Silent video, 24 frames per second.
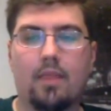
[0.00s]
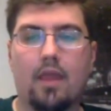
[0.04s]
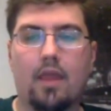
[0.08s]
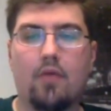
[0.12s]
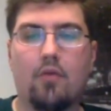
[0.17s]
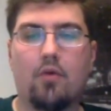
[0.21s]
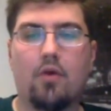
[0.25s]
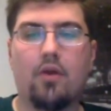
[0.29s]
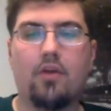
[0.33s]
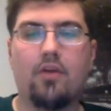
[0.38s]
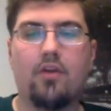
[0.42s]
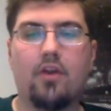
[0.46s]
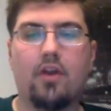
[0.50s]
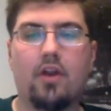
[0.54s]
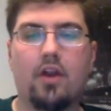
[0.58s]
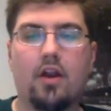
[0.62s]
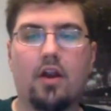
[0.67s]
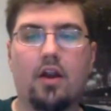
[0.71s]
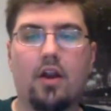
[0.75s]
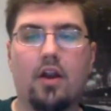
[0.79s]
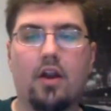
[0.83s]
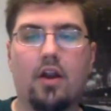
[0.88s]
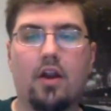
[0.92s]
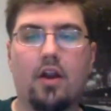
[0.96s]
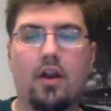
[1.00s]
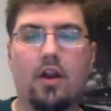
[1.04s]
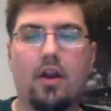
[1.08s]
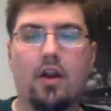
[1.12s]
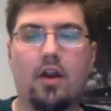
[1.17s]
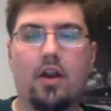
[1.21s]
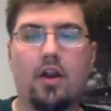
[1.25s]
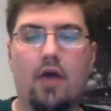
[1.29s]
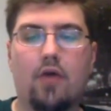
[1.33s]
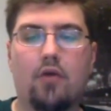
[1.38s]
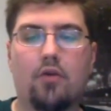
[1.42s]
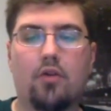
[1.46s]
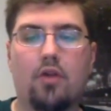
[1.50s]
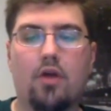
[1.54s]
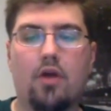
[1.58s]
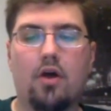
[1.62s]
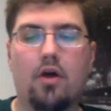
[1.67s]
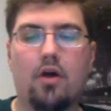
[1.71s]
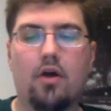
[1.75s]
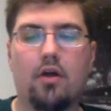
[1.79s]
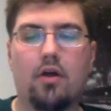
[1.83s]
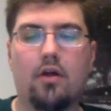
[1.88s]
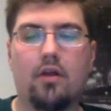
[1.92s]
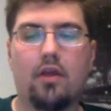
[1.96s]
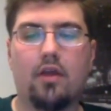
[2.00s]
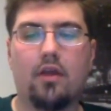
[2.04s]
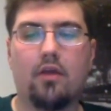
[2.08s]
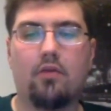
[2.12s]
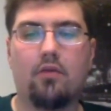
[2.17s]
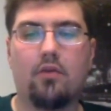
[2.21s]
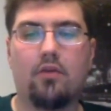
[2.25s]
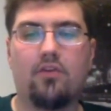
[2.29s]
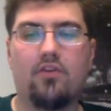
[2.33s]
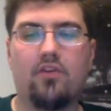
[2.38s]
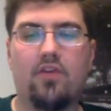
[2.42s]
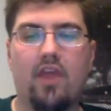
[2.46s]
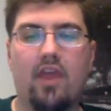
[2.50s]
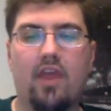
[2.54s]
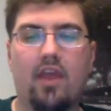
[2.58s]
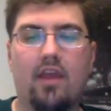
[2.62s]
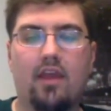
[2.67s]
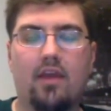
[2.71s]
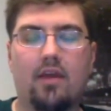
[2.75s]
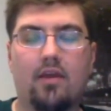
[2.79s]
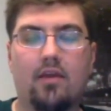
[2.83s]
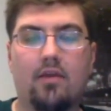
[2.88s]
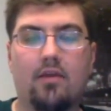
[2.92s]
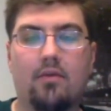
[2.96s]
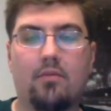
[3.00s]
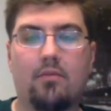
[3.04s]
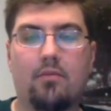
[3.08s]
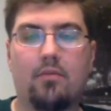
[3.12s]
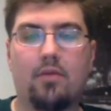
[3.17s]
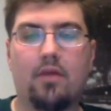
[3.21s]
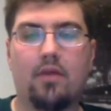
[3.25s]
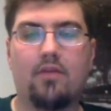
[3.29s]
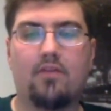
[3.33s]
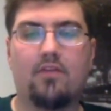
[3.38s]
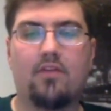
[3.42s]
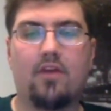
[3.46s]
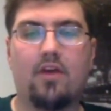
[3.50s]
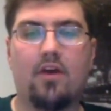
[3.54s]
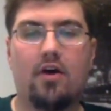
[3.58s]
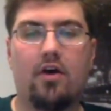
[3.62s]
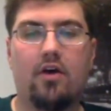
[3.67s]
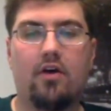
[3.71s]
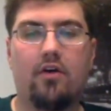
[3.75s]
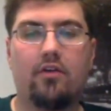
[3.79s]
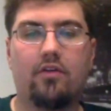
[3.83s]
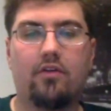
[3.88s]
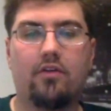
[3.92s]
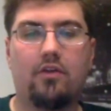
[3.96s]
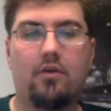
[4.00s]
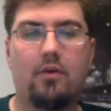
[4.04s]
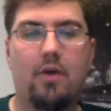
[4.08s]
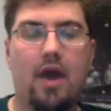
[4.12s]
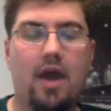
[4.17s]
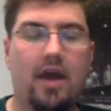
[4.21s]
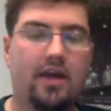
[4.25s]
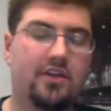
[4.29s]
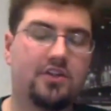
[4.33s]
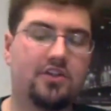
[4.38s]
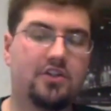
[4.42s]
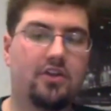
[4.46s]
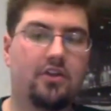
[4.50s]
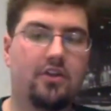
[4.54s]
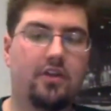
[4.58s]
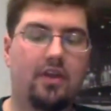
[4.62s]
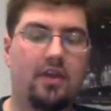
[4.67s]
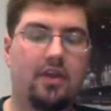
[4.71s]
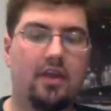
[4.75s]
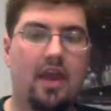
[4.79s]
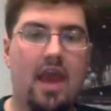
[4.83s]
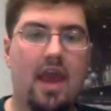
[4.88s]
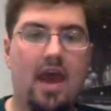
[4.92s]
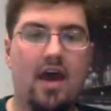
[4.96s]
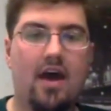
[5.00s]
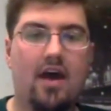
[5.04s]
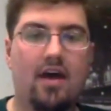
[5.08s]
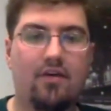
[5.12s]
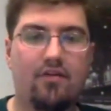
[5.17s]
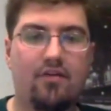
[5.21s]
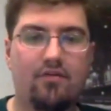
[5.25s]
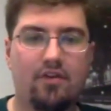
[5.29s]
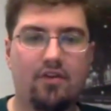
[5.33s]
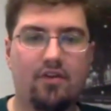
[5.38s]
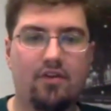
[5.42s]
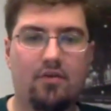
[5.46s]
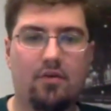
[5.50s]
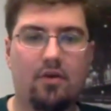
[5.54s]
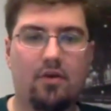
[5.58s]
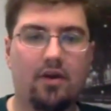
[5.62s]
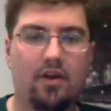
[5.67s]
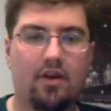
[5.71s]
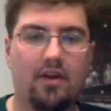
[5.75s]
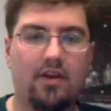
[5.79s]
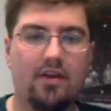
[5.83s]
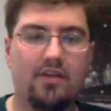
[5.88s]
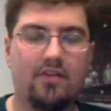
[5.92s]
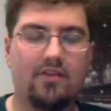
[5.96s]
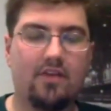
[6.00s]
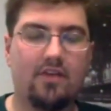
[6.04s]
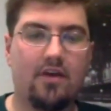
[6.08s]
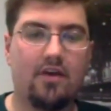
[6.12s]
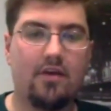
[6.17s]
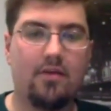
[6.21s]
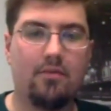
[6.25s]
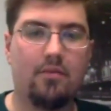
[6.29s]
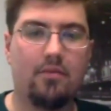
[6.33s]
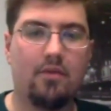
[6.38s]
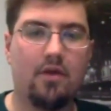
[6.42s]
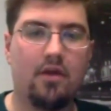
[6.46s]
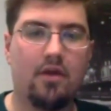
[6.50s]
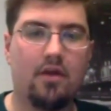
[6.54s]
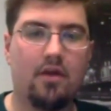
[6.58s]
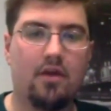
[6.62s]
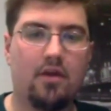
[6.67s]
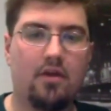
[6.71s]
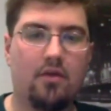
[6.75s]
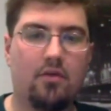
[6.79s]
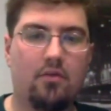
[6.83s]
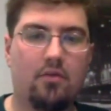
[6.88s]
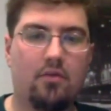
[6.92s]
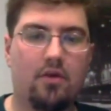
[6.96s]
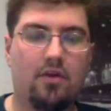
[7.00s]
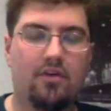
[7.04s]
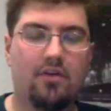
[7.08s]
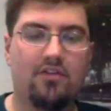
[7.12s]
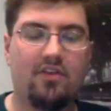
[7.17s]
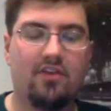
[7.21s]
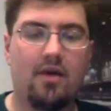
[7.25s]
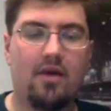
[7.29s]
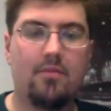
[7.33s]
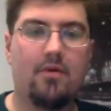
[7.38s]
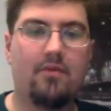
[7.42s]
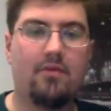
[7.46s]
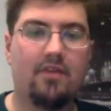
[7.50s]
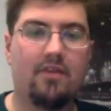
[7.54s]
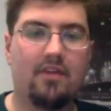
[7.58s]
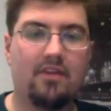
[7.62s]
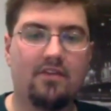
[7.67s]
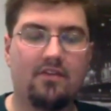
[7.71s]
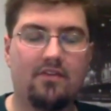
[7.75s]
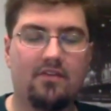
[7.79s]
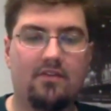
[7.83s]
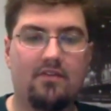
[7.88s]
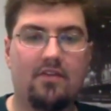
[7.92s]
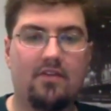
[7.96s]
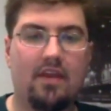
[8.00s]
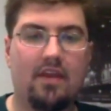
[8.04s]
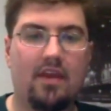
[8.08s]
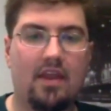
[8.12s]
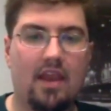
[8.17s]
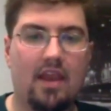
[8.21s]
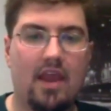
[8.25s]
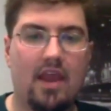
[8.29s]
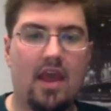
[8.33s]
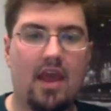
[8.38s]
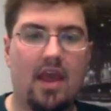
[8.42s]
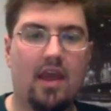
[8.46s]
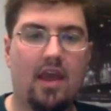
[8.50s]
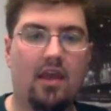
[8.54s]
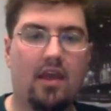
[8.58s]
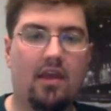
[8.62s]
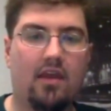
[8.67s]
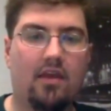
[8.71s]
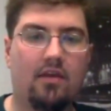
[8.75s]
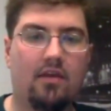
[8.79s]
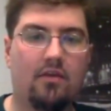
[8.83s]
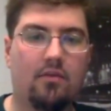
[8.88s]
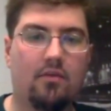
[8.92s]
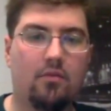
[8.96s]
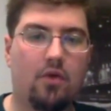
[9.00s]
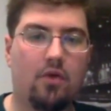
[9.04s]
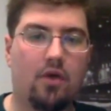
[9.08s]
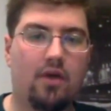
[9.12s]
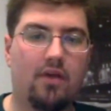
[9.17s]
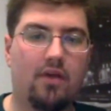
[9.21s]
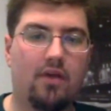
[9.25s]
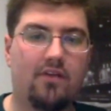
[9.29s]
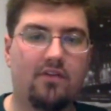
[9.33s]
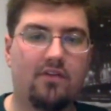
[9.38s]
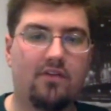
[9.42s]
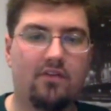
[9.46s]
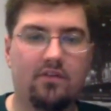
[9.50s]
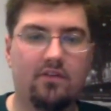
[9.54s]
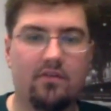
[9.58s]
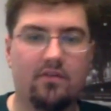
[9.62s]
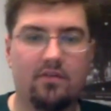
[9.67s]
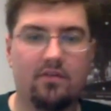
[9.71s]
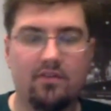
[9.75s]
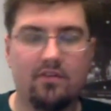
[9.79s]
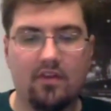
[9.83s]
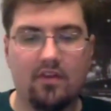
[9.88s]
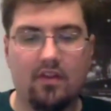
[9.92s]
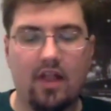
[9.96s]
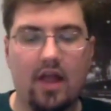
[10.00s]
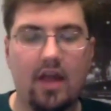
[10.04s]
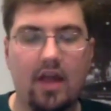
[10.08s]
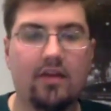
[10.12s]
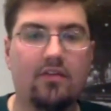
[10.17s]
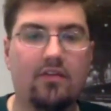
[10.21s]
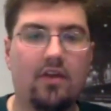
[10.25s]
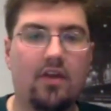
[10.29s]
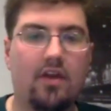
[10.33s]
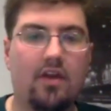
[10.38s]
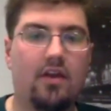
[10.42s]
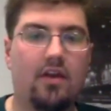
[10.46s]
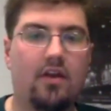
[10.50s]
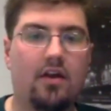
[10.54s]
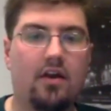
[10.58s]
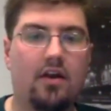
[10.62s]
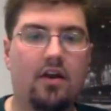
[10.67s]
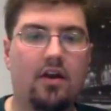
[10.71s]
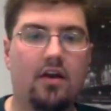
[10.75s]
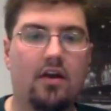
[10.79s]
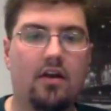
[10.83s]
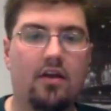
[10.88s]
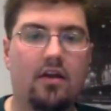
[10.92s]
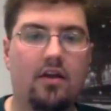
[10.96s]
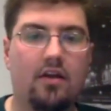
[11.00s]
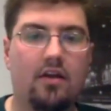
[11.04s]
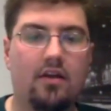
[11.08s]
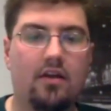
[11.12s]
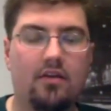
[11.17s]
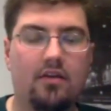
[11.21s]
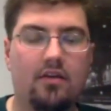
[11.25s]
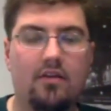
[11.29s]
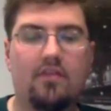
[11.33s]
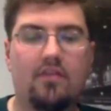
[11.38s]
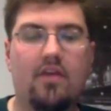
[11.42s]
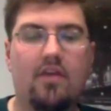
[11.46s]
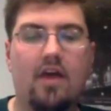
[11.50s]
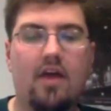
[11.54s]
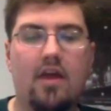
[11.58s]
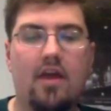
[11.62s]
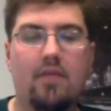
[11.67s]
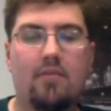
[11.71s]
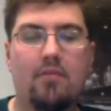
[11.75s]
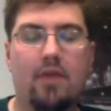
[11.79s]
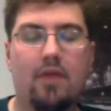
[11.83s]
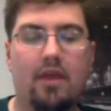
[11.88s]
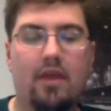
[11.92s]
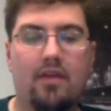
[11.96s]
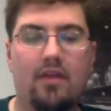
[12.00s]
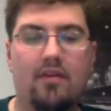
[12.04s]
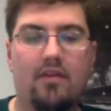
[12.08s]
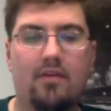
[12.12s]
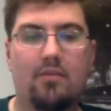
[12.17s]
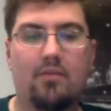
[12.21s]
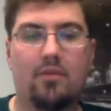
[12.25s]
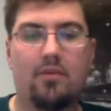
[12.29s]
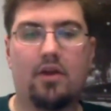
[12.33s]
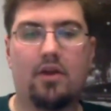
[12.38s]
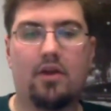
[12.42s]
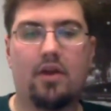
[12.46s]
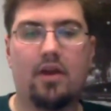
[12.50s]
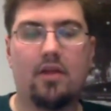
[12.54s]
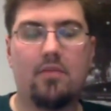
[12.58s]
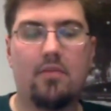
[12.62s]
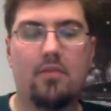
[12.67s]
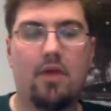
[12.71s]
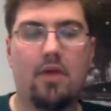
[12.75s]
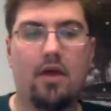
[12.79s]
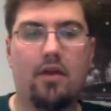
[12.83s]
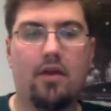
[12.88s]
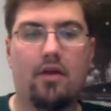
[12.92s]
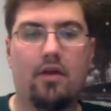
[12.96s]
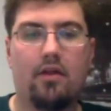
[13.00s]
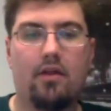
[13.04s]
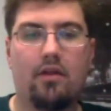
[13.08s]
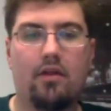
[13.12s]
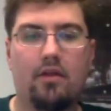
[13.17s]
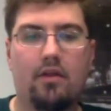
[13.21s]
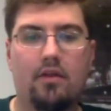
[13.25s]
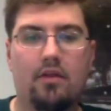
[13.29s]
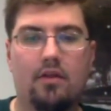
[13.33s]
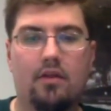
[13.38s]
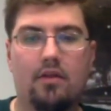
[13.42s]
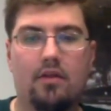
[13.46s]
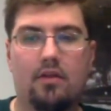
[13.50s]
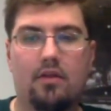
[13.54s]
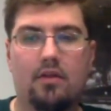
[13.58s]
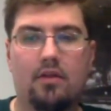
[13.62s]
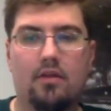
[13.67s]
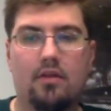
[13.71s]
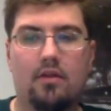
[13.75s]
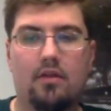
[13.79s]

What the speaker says: I wonder how long it would take until you actually have an organism where some of its DNA was selected or designed by a deep learning model.